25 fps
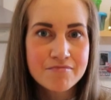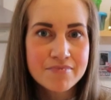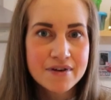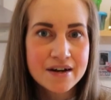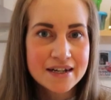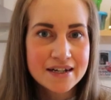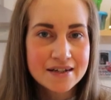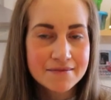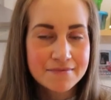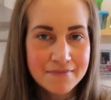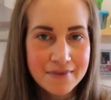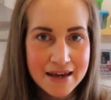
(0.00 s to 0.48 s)

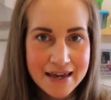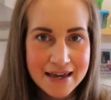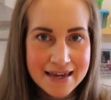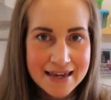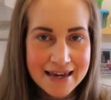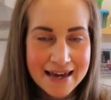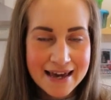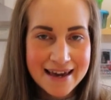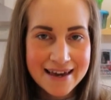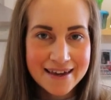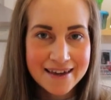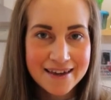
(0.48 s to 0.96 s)
bread
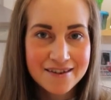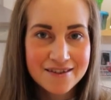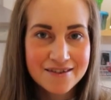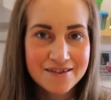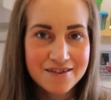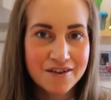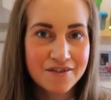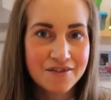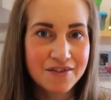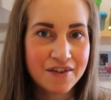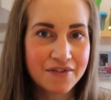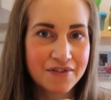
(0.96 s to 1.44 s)
making
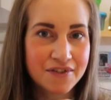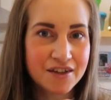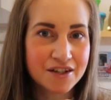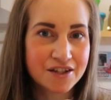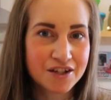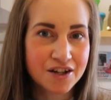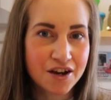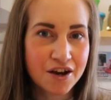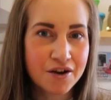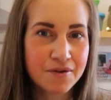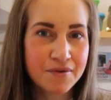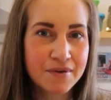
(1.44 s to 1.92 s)
so that the
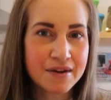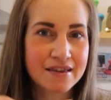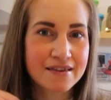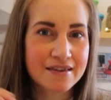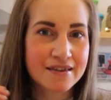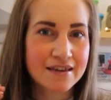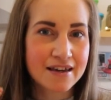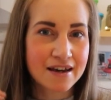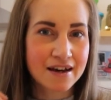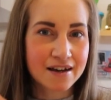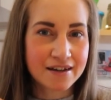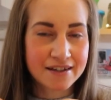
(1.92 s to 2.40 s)
dough is
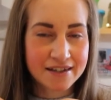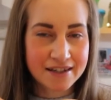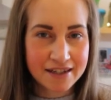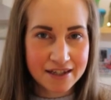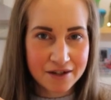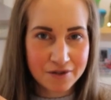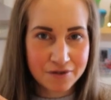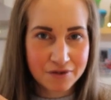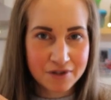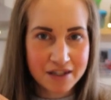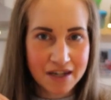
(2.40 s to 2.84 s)
the ideal